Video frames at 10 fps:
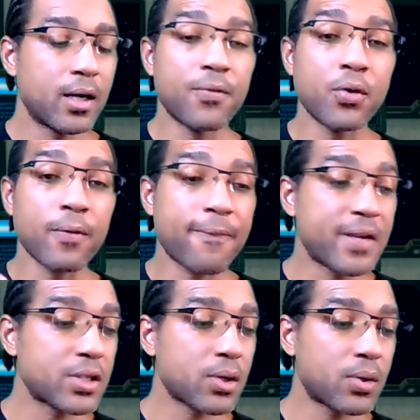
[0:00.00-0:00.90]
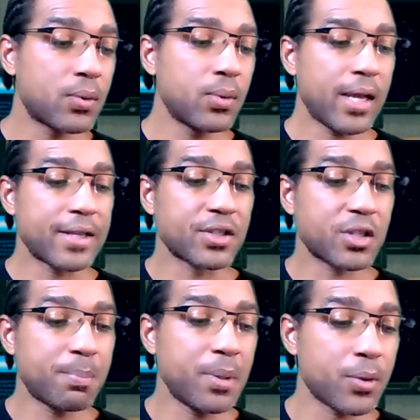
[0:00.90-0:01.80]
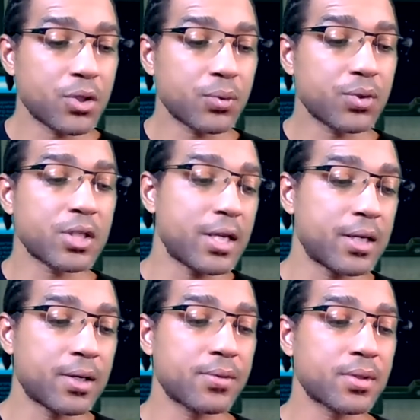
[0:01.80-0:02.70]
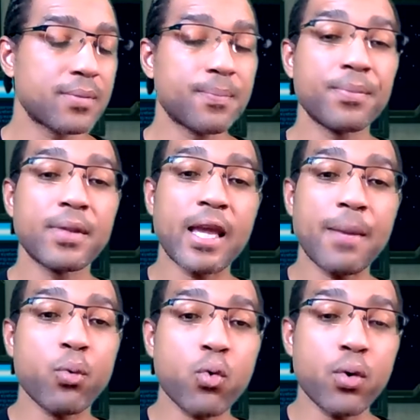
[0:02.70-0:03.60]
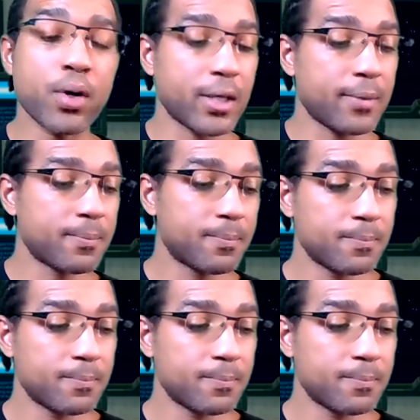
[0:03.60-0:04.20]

of your physical and spiritual selves a priority.